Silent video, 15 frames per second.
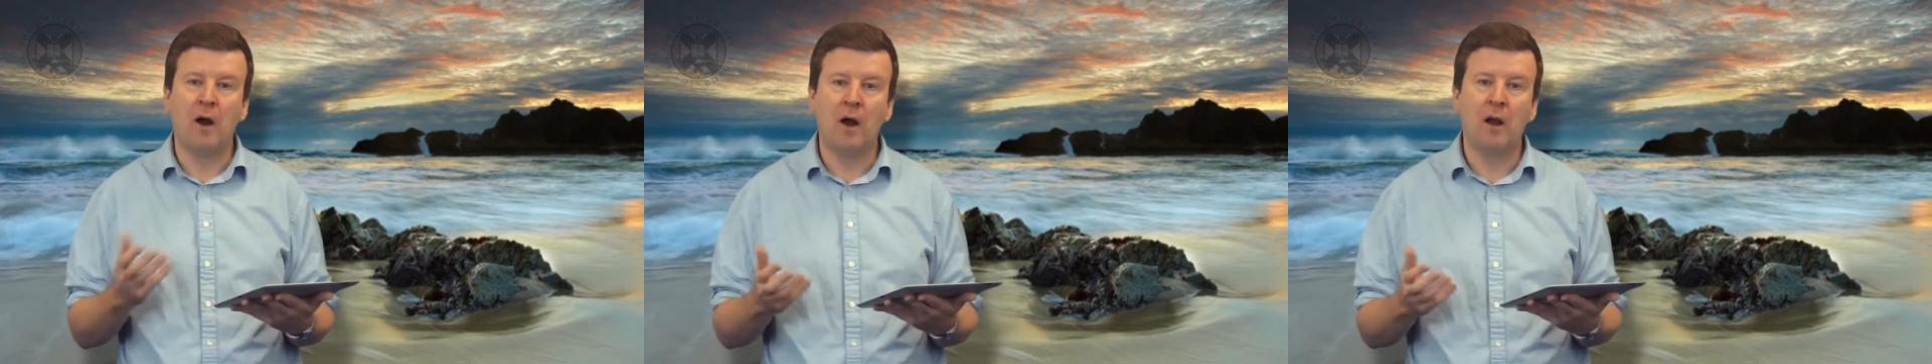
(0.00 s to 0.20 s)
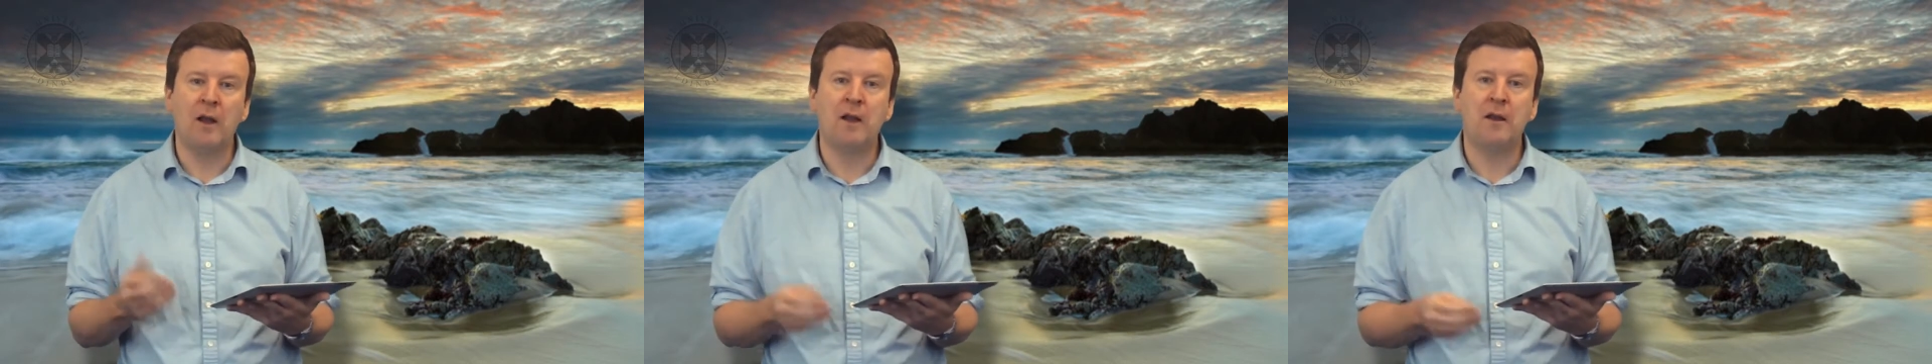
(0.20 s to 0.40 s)

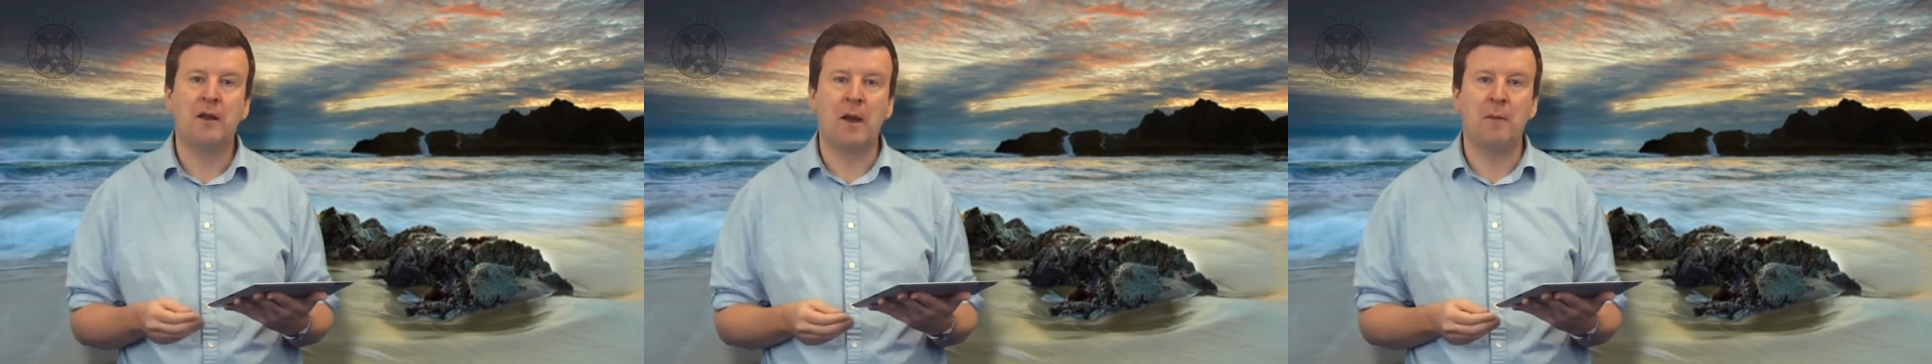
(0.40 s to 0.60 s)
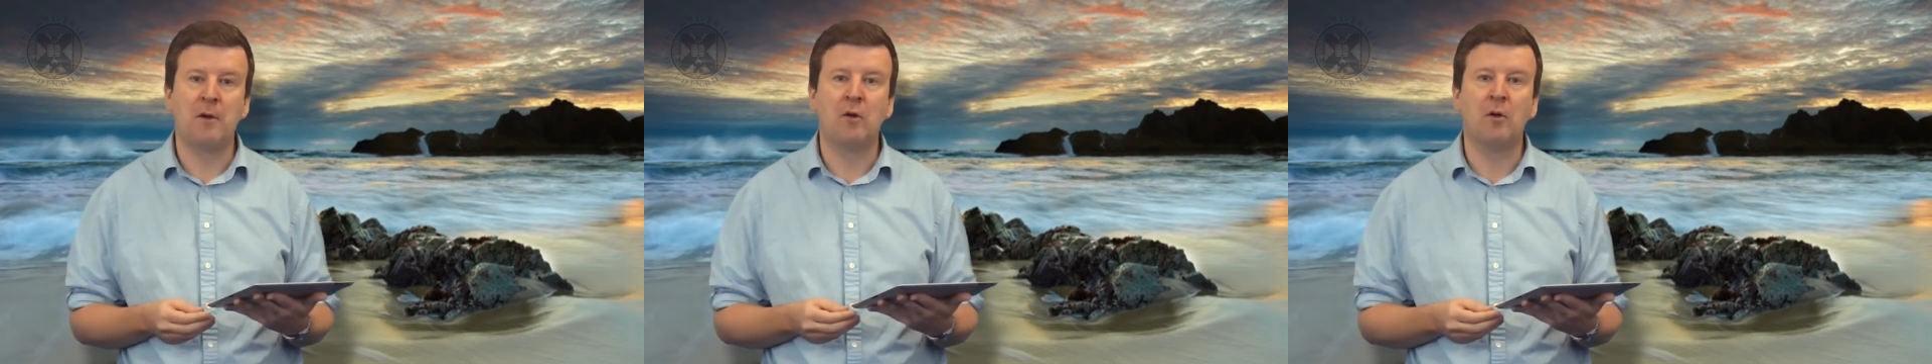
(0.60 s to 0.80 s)
early
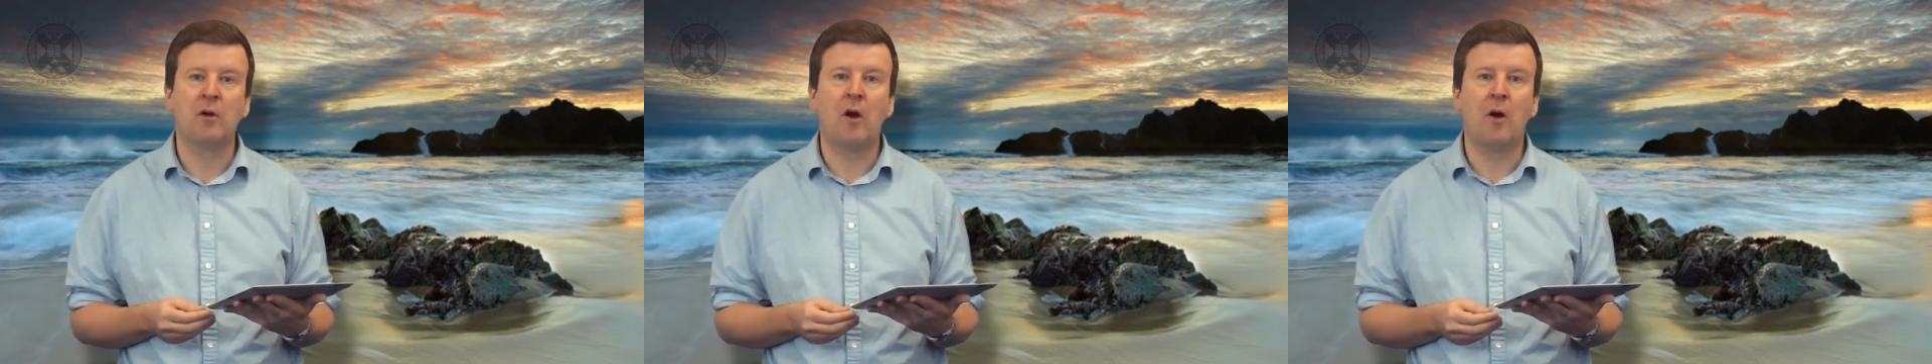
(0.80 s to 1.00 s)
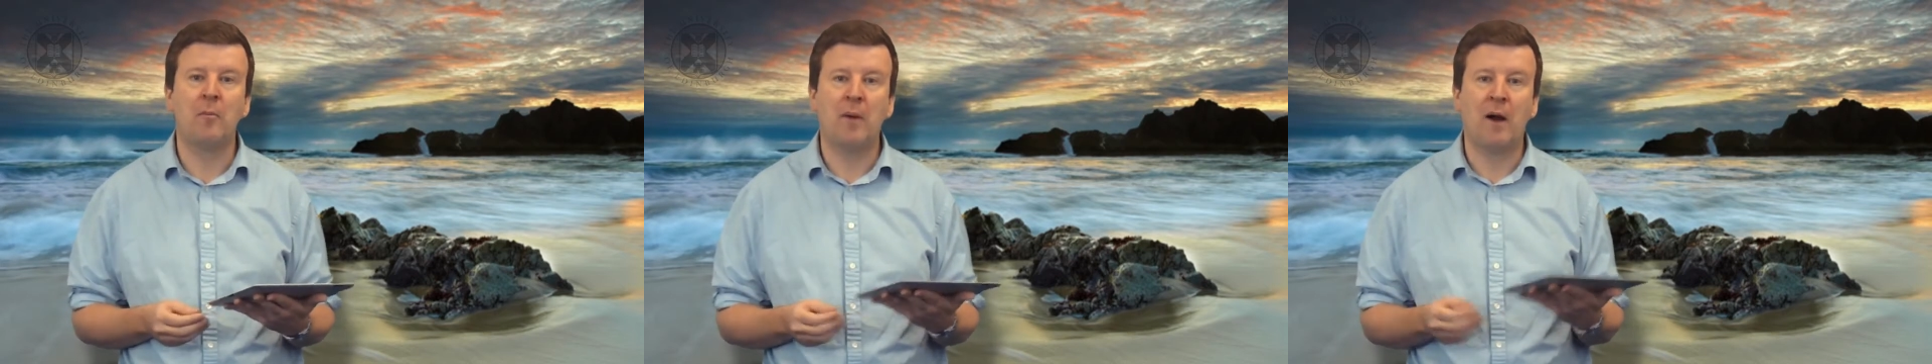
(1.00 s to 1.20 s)
chemical
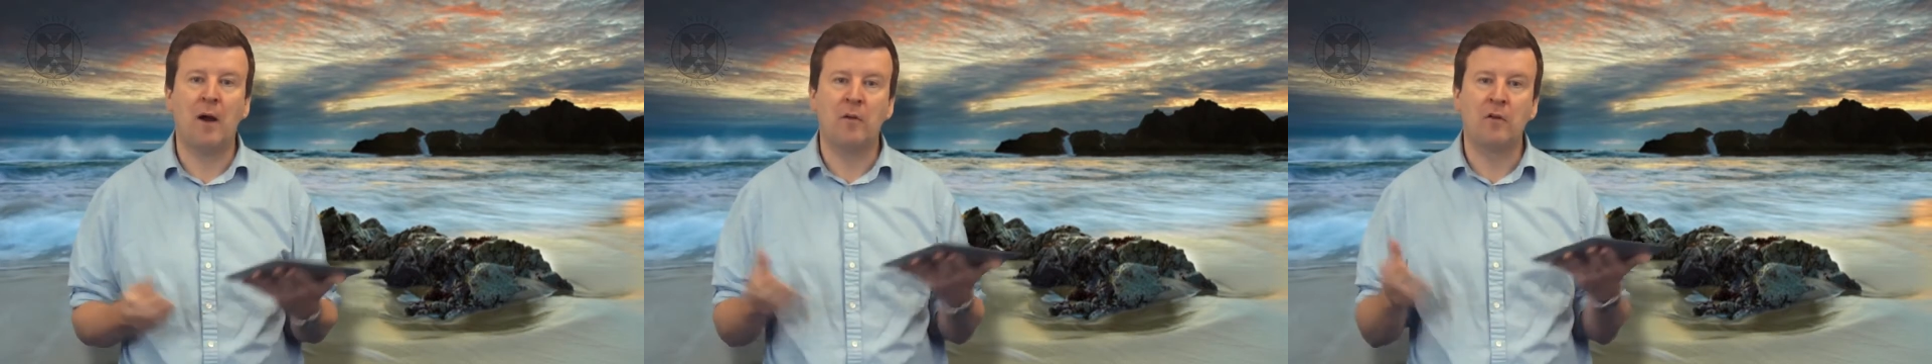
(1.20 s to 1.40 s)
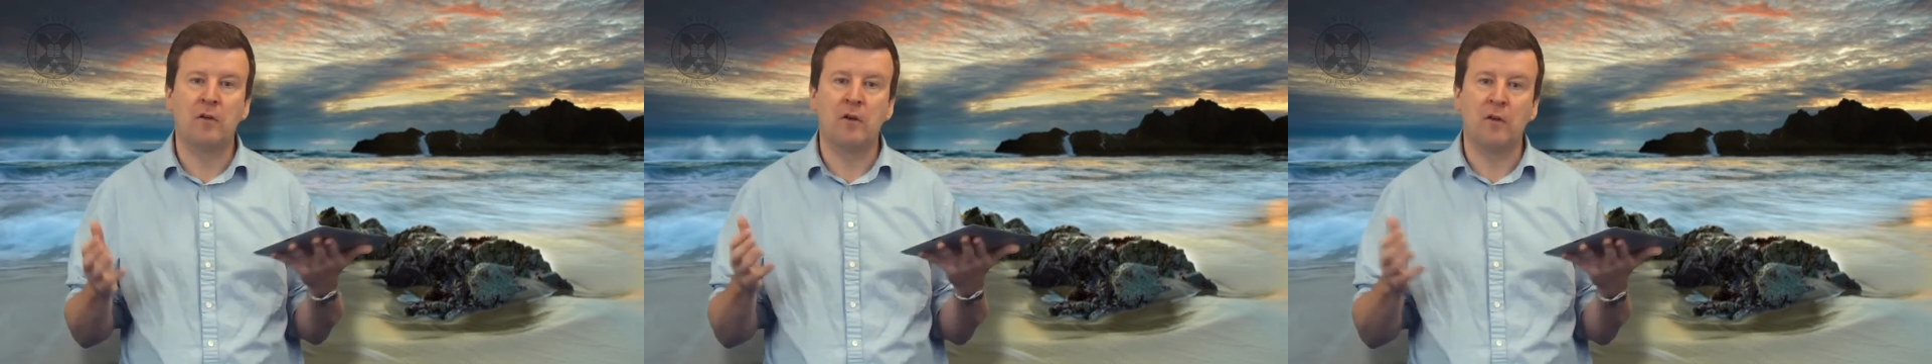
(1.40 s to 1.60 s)

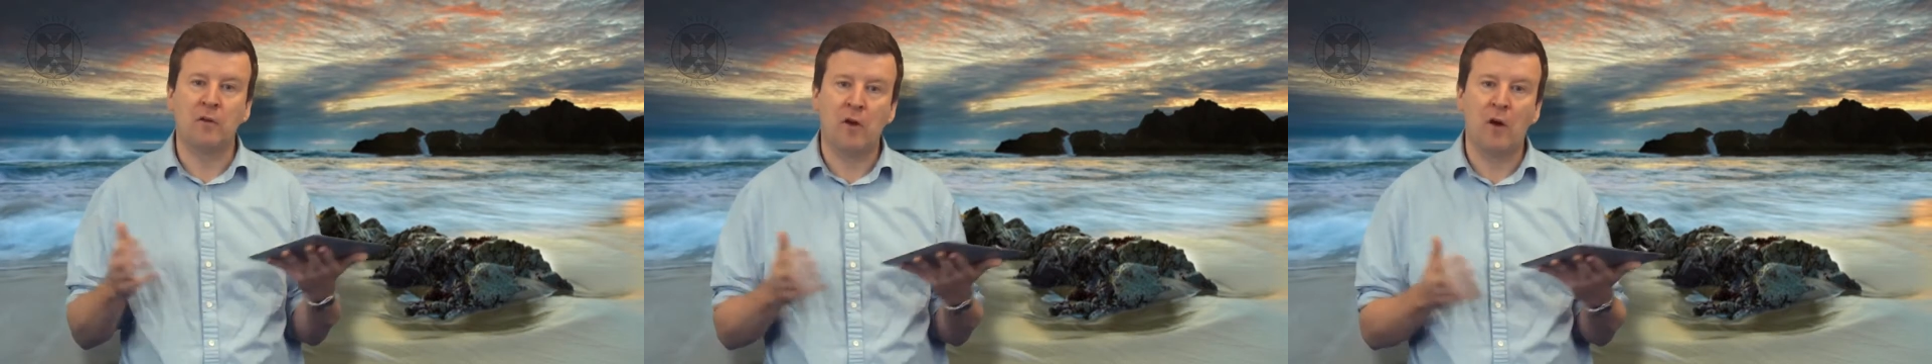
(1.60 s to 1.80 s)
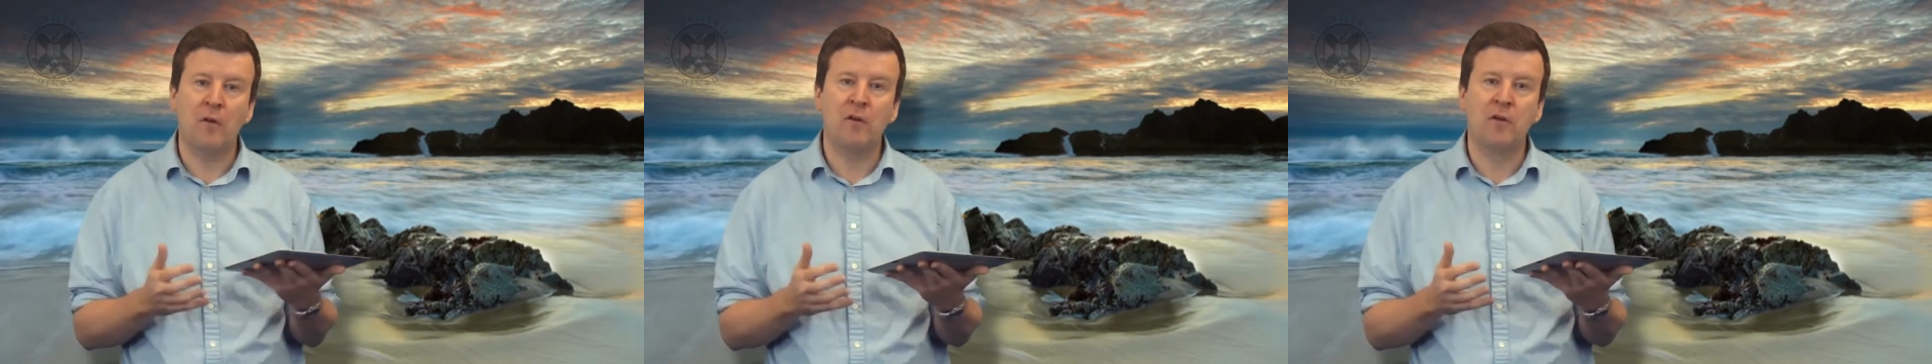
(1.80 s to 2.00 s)
compounds could have
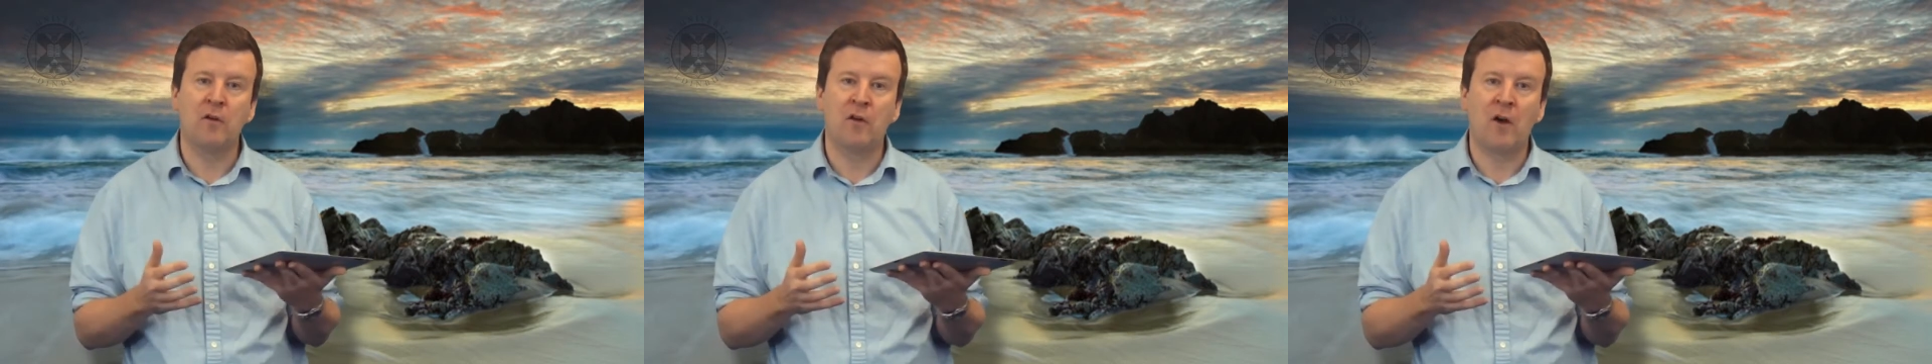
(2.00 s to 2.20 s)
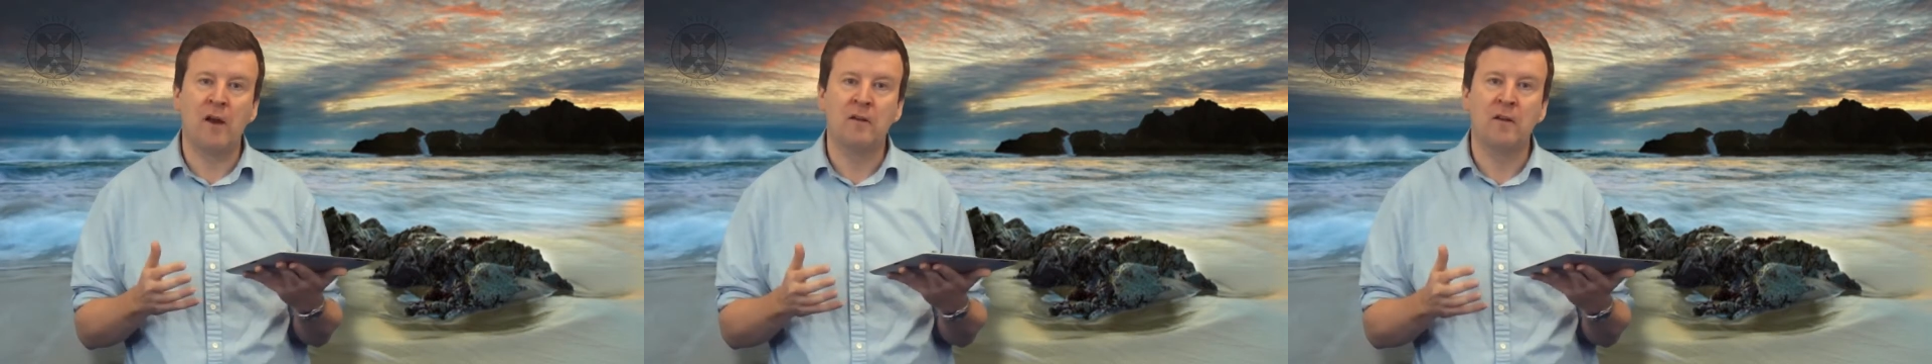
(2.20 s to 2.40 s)

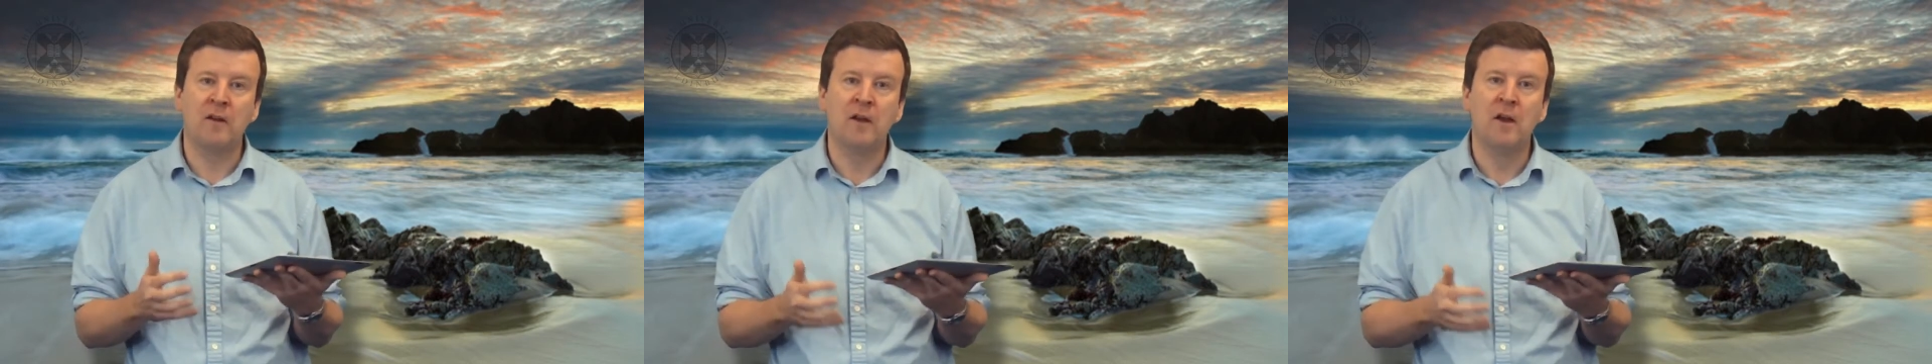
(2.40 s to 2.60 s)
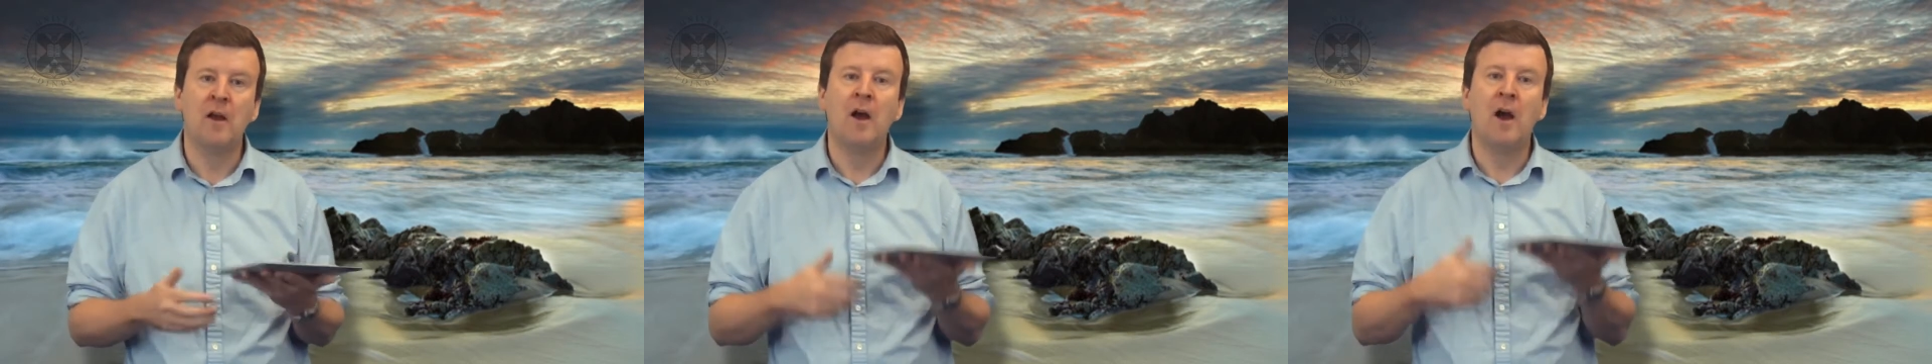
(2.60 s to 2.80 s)
concentrated